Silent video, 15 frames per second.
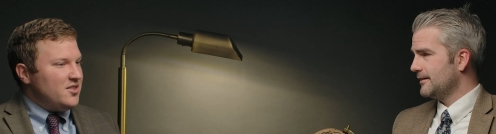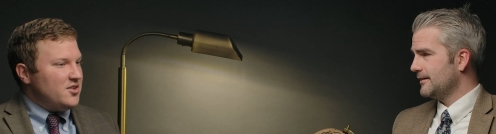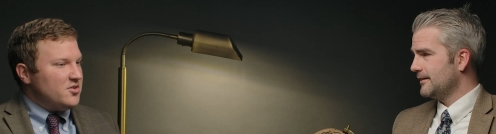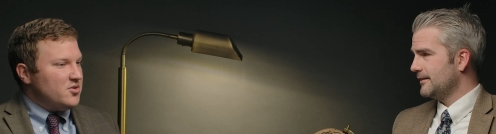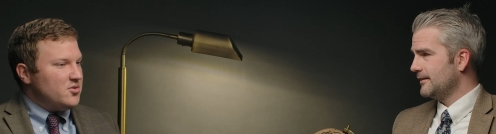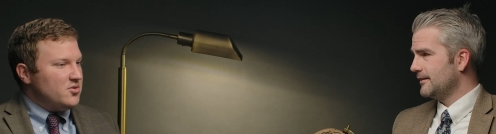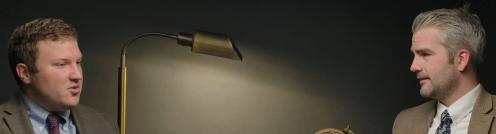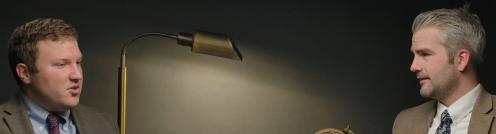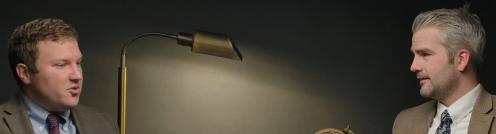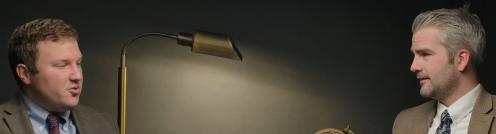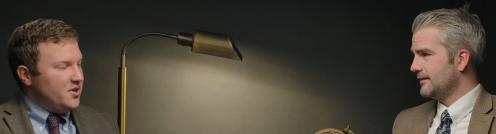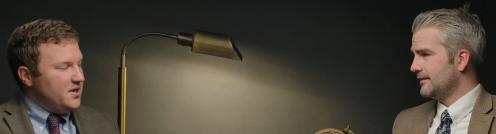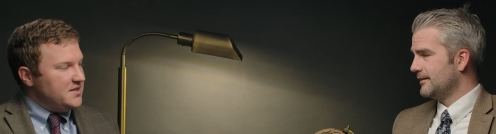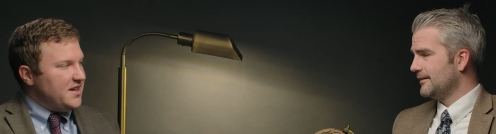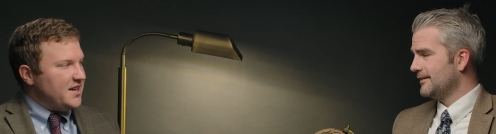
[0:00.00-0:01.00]
Speaker 1: the
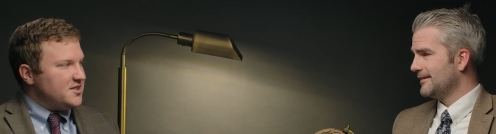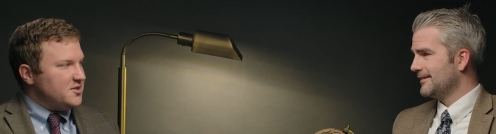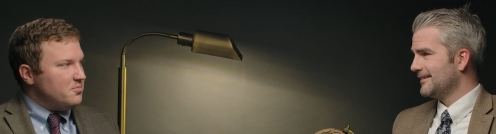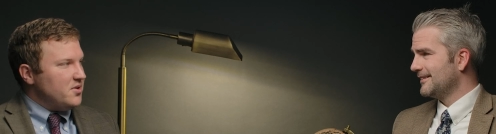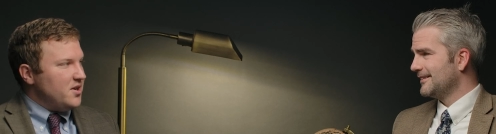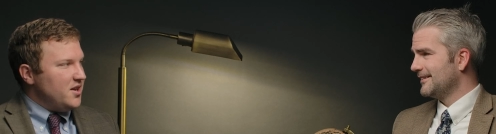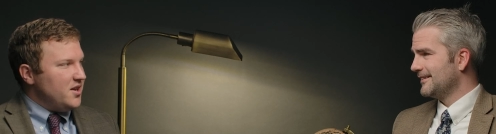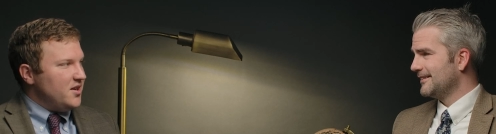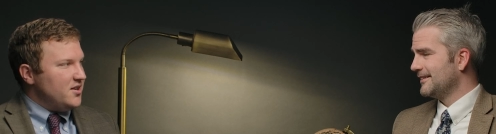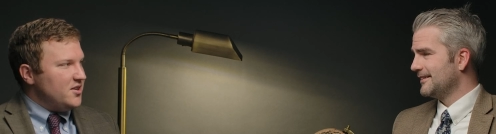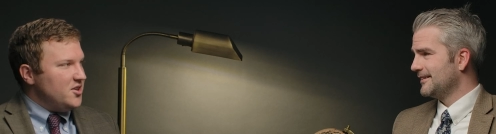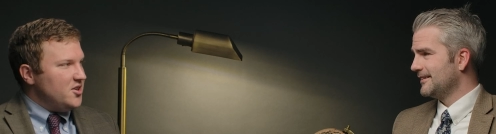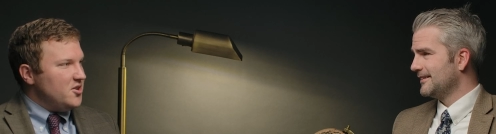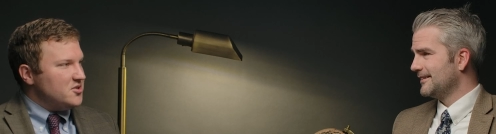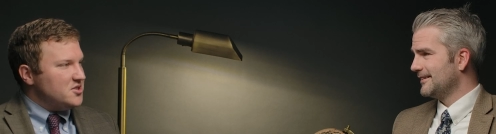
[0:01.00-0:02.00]
Greeks actually played a,
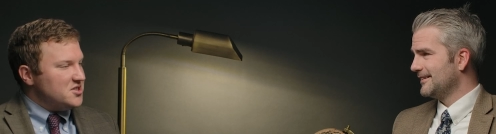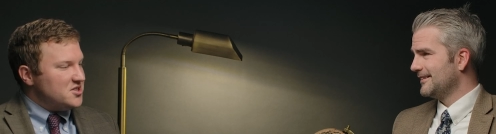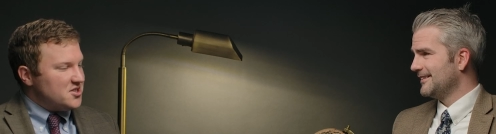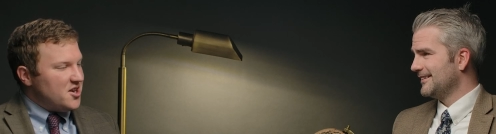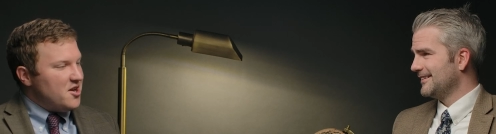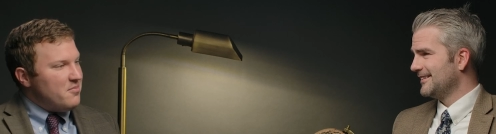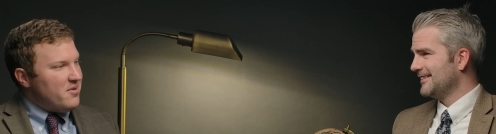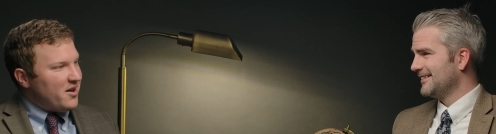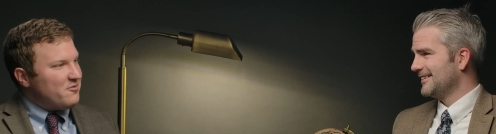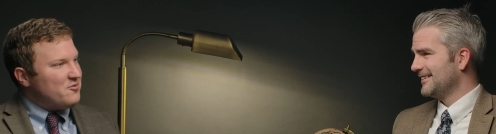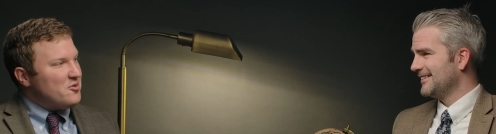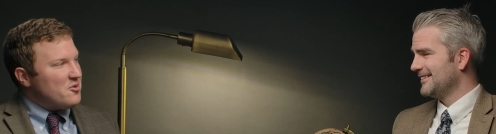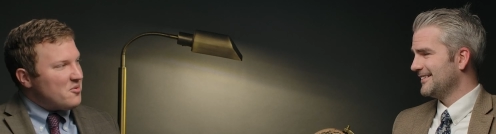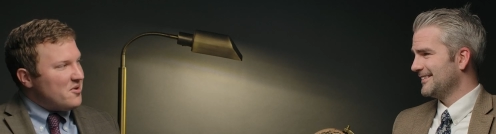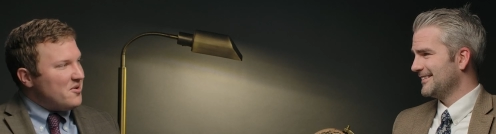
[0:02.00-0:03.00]
you know, just to cut back
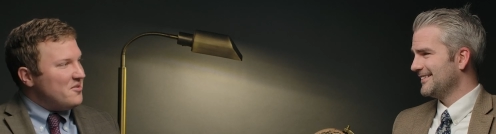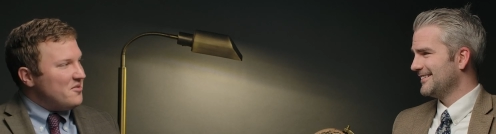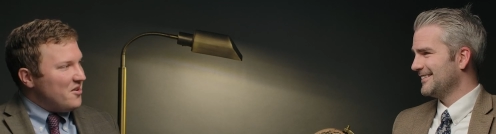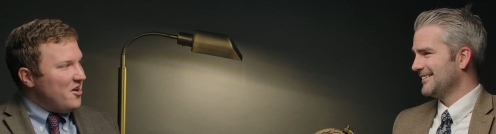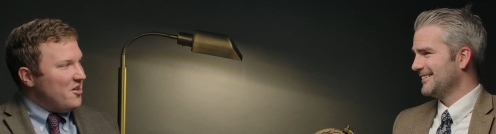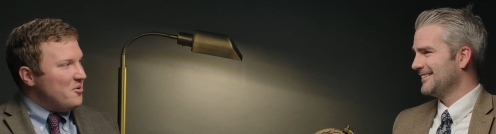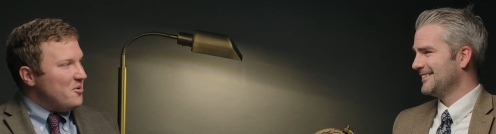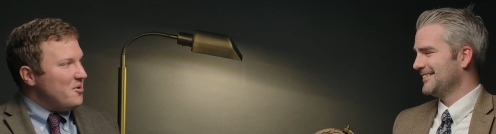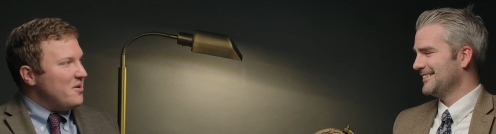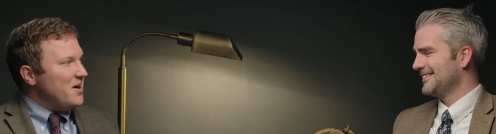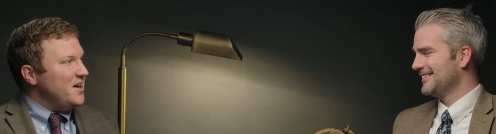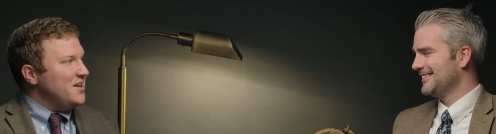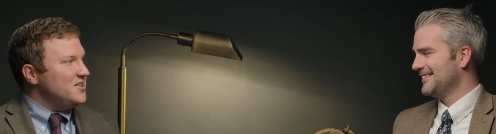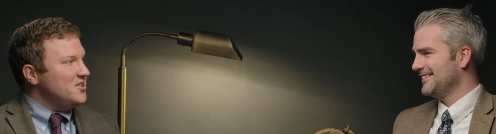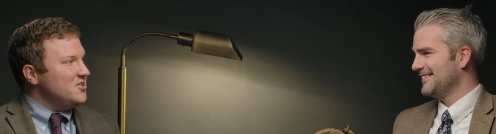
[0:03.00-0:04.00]
all the way
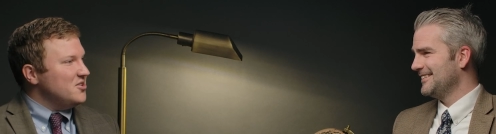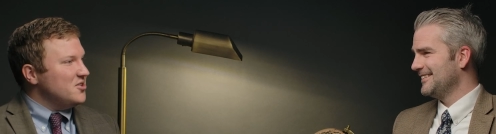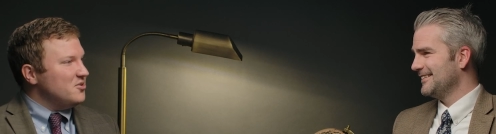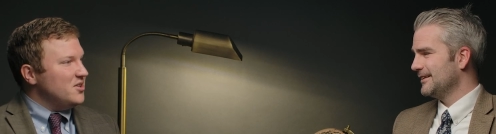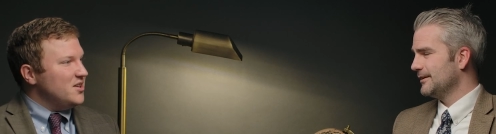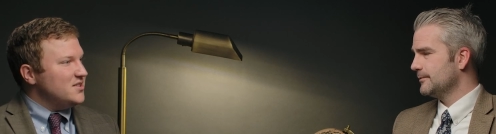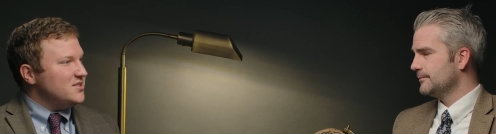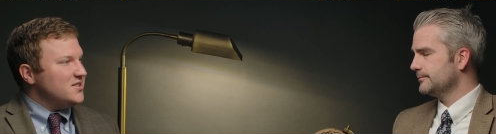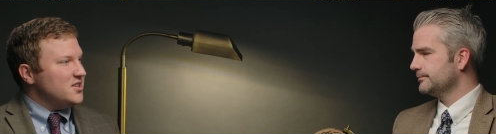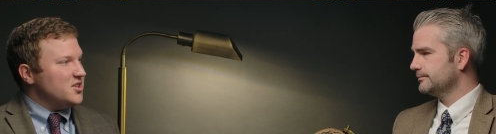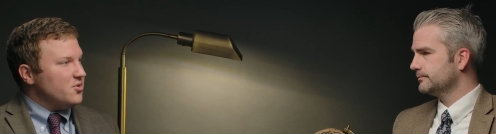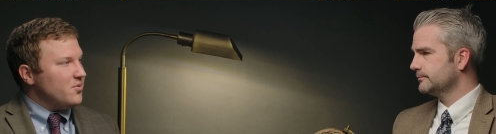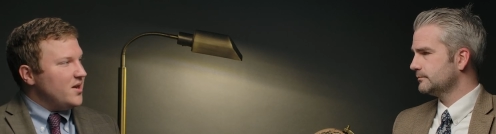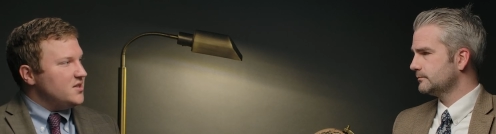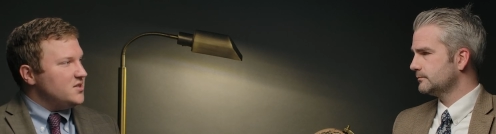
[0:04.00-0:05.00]
around, you know, the Greeks did a
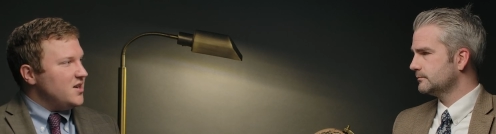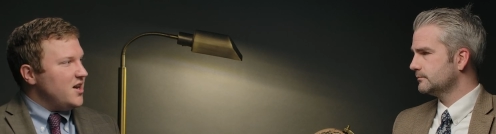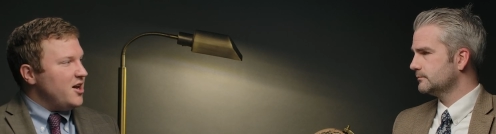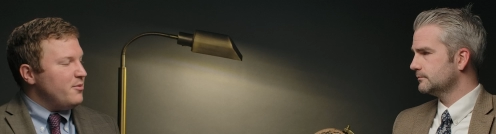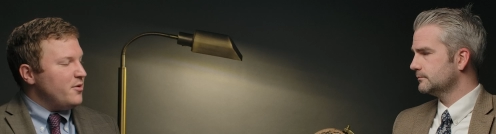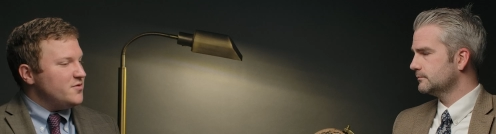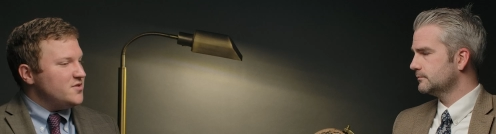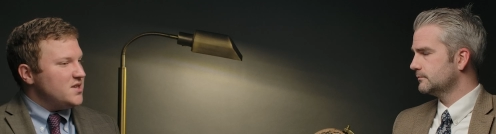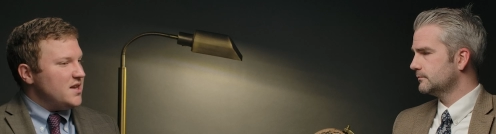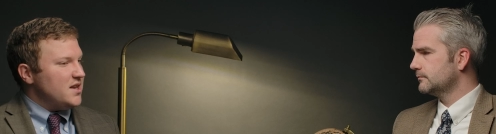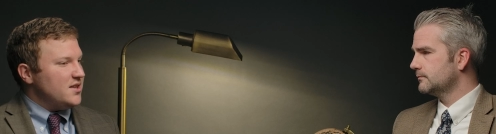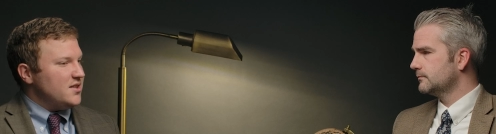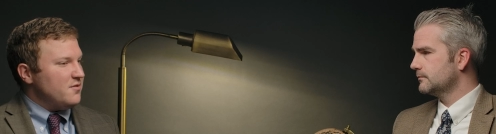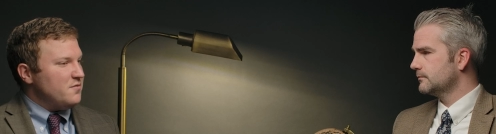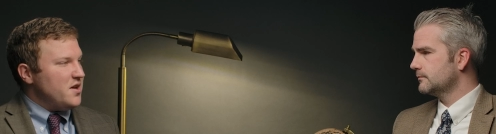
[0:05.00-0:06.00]
great job of
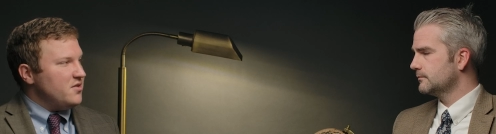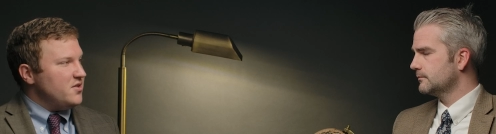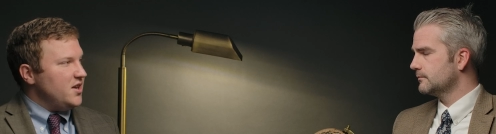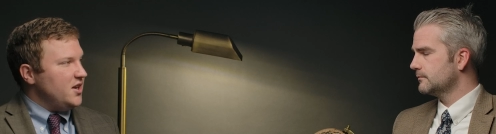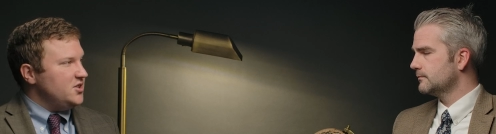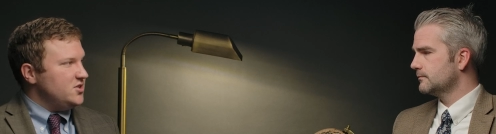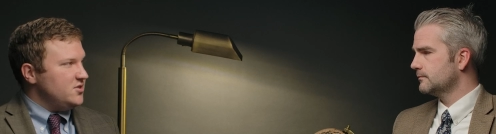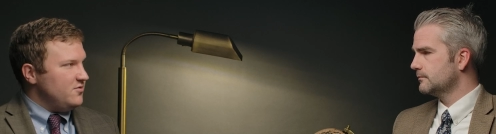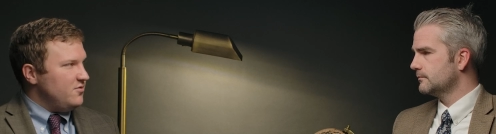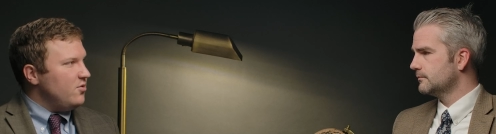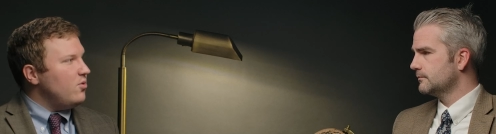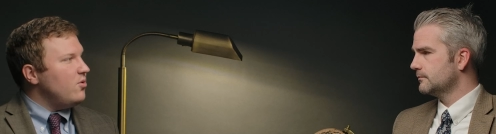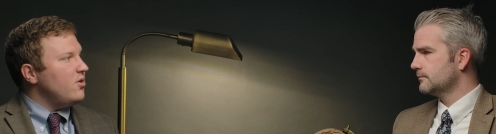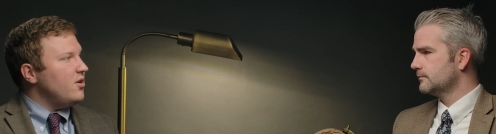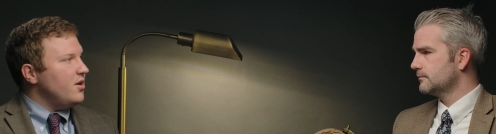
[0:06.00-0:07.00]
setting the foundation
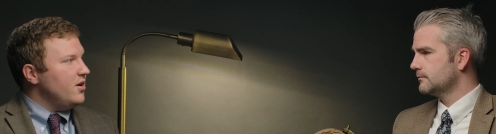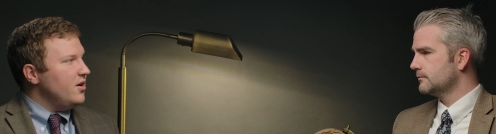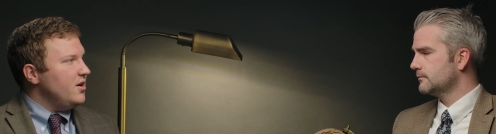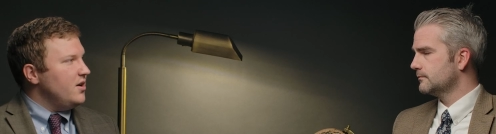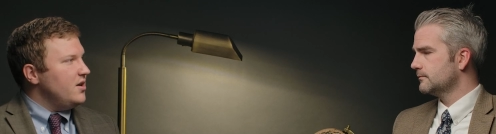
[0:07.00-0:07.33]
for